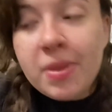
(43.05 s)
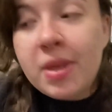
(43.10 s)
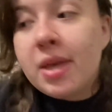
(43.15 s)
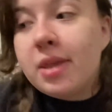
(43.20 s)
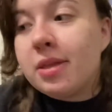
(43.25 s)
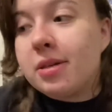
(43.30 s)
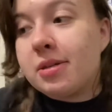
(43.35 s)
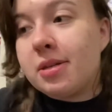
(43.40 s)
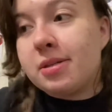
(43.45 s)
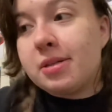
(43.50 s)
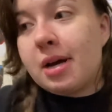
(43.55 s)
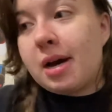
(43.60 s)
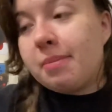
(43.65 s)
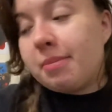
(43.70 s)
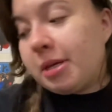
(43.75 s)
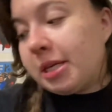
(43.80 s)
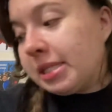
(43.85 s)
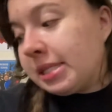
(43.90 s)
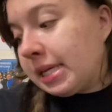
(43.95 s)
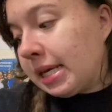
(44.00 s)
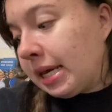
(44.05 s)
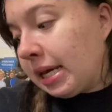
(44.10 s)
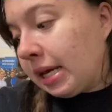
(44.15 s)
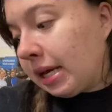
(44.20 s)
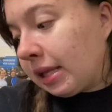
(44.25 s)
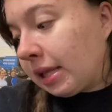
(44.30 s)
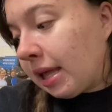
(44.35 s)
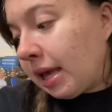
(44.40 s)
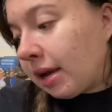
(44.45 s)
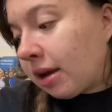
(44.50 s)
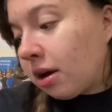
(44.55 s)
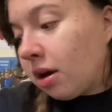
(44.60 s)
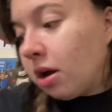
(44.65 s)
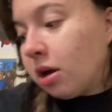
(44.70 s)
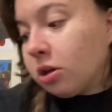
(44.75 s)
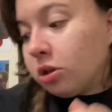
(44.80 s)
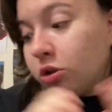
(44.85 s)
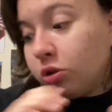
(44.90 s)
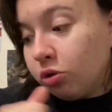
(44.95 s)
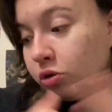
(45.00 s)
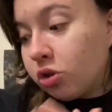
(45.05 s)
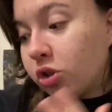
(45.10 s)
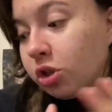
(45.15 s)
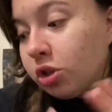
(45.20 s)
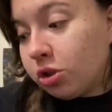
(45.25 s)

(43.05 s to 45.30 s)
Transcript: This is not me saying like you should